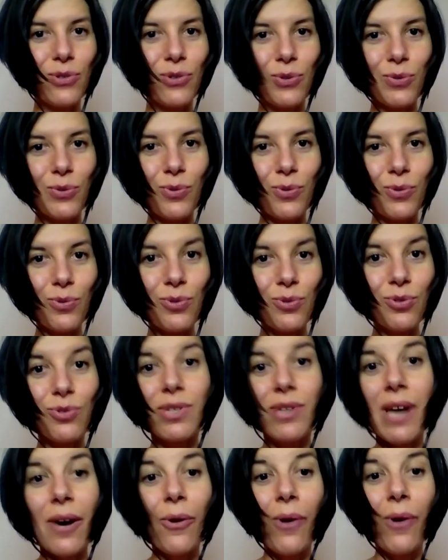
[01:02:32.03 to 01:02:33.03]
to to
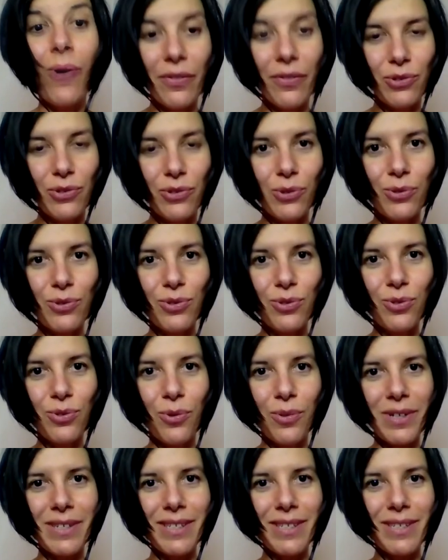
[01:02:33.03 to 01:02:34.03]
tell untold
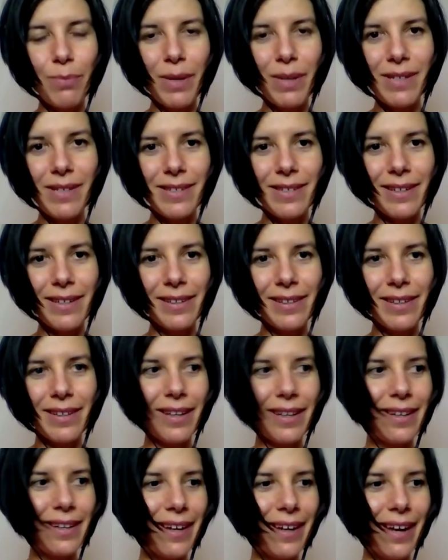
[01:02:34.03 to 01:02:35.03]
stories,
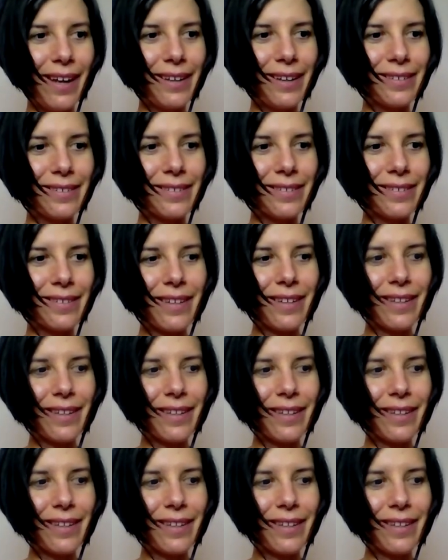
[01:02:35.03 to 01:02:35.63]
basically, and